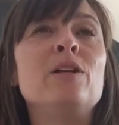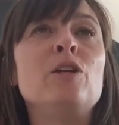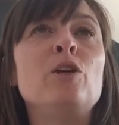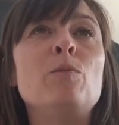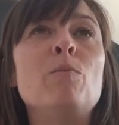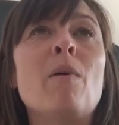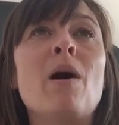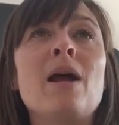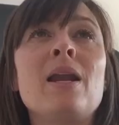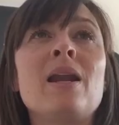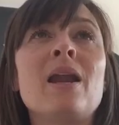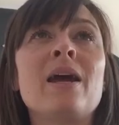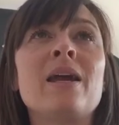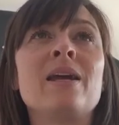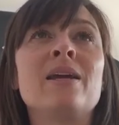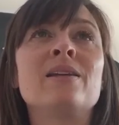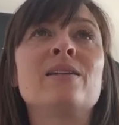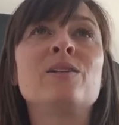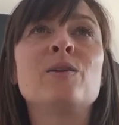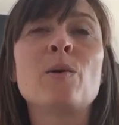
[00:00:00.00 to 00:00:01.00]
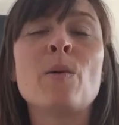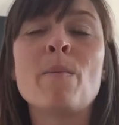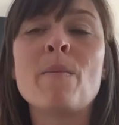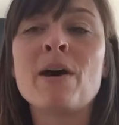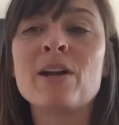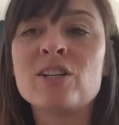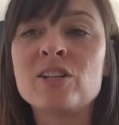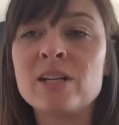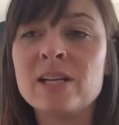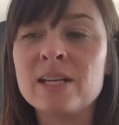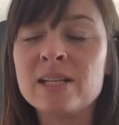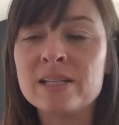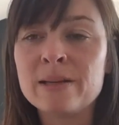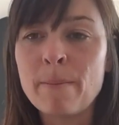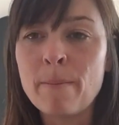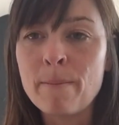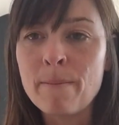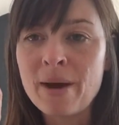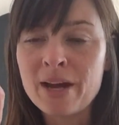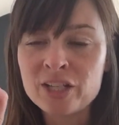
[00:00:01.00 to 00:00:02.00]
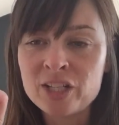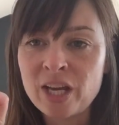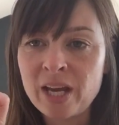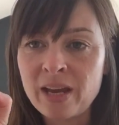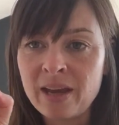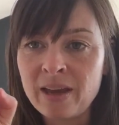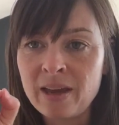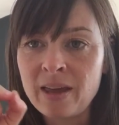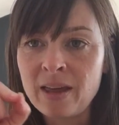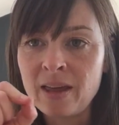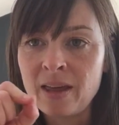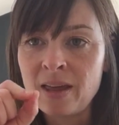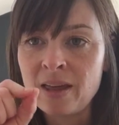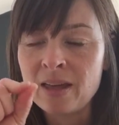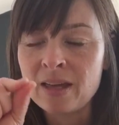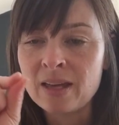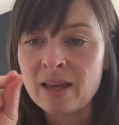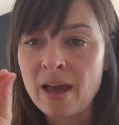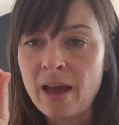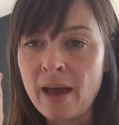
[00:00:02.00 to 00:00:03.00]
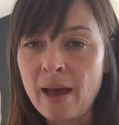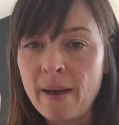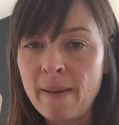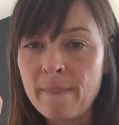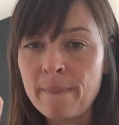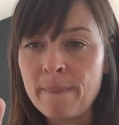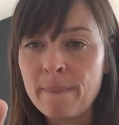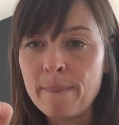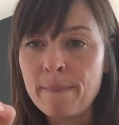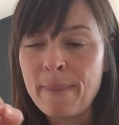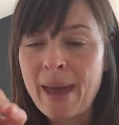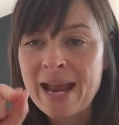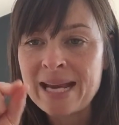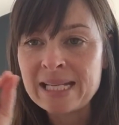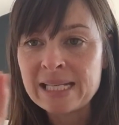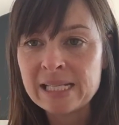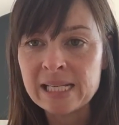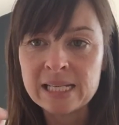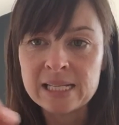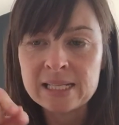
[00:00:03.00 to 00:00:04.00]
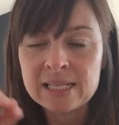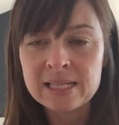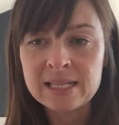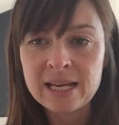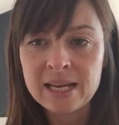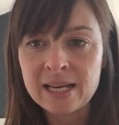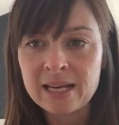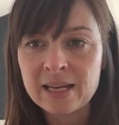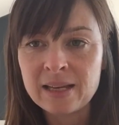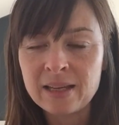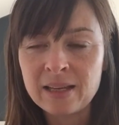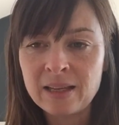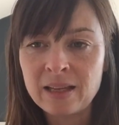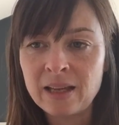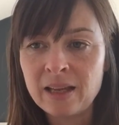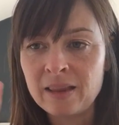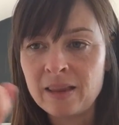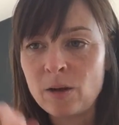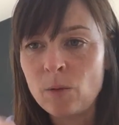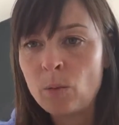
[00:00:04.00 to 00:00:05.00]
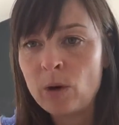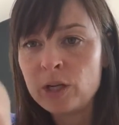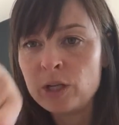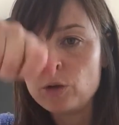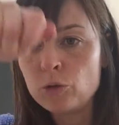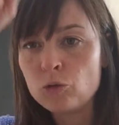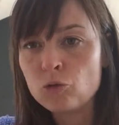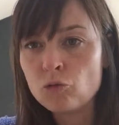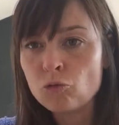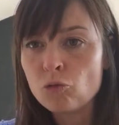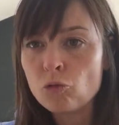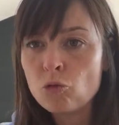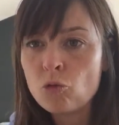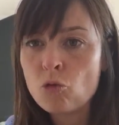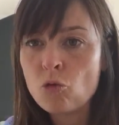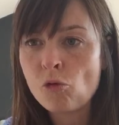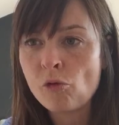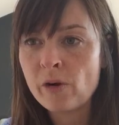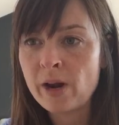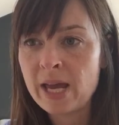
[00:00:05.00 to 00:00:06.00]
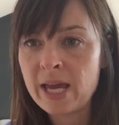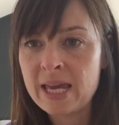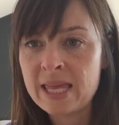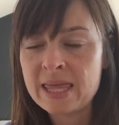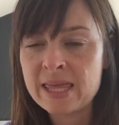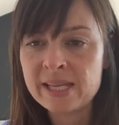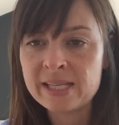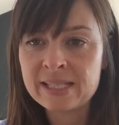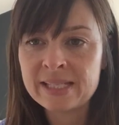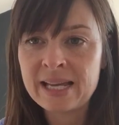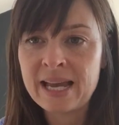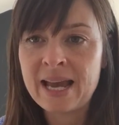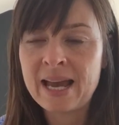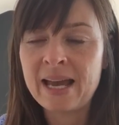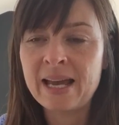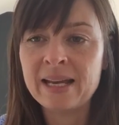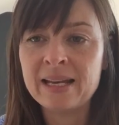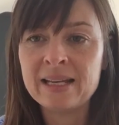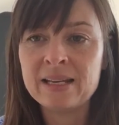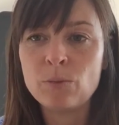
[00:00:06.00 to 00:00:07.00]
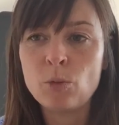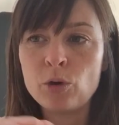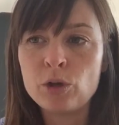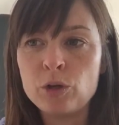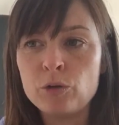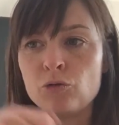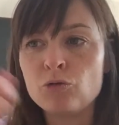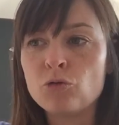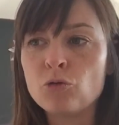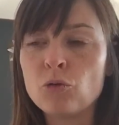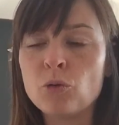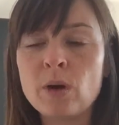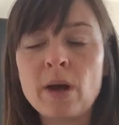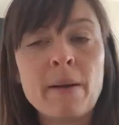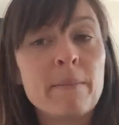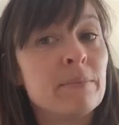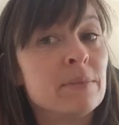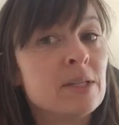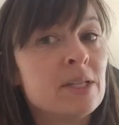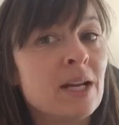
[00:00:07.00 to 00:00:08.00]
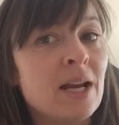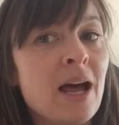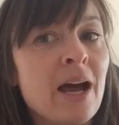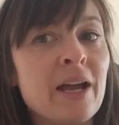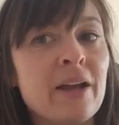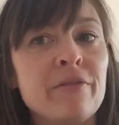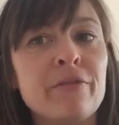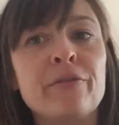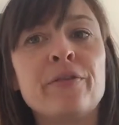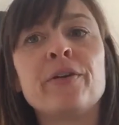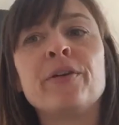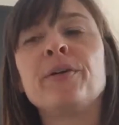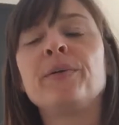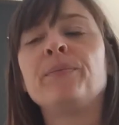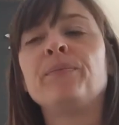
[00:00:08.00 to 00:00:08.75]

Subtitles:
You might like to imagine it's a magic painting stick, and that when you draw it in the sand, what you draw comes to life.